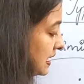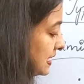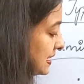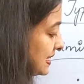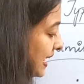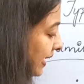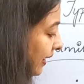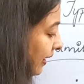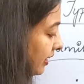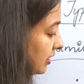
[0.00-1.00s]

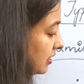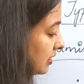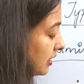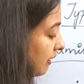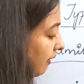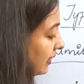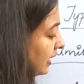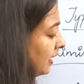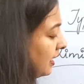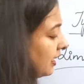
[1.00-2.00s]
second,
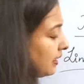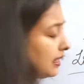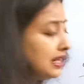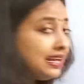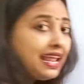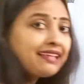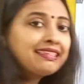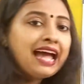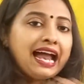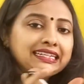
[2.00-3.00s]
third, like
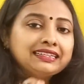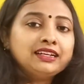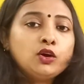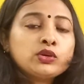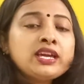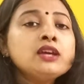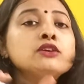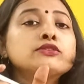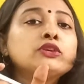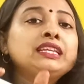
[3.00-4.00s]
that. Okay,
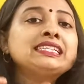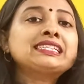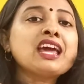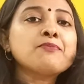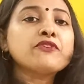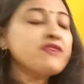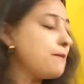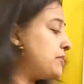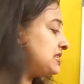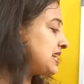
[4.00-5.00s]
so these type of
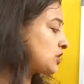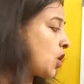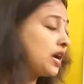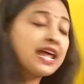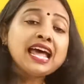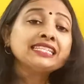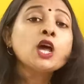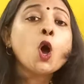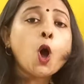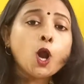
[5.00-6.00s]
numbers are called as
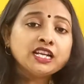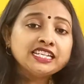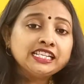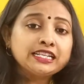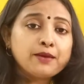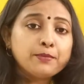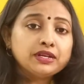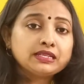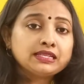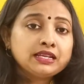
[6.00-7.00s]
ordinal
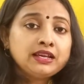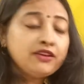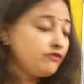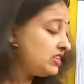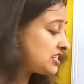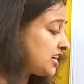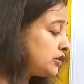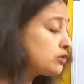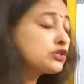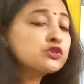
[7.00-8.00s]
numbers, which are
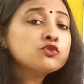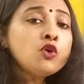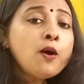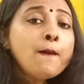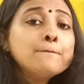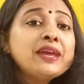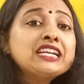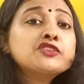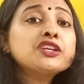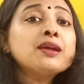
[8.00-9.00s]
used to
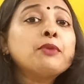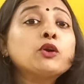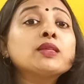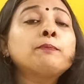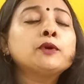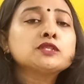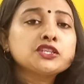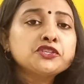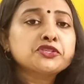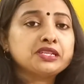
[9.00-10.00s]
mention about the
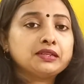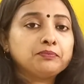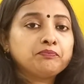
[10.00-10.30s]
position.